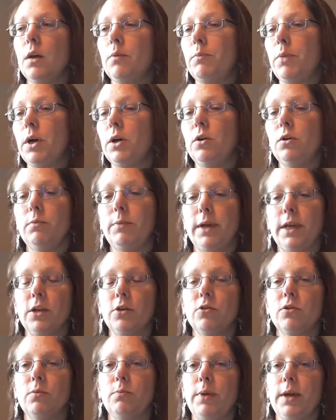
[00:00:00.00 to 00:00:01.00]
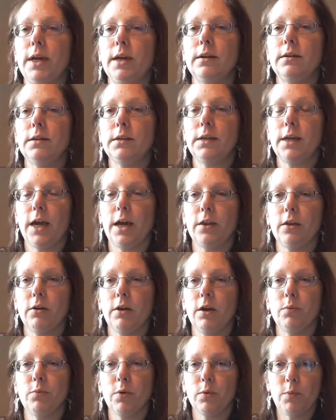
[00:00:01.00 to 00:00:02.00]
but who manage to band together
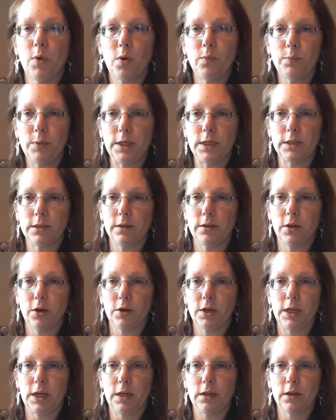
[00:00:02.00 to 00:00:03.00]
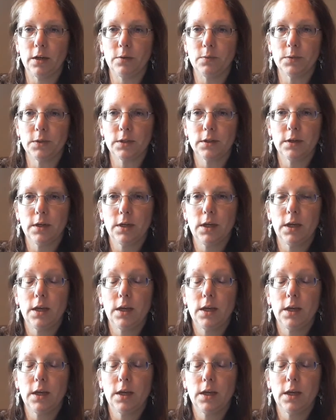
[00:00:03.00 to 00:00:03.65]
and promote peace in their kingdoms.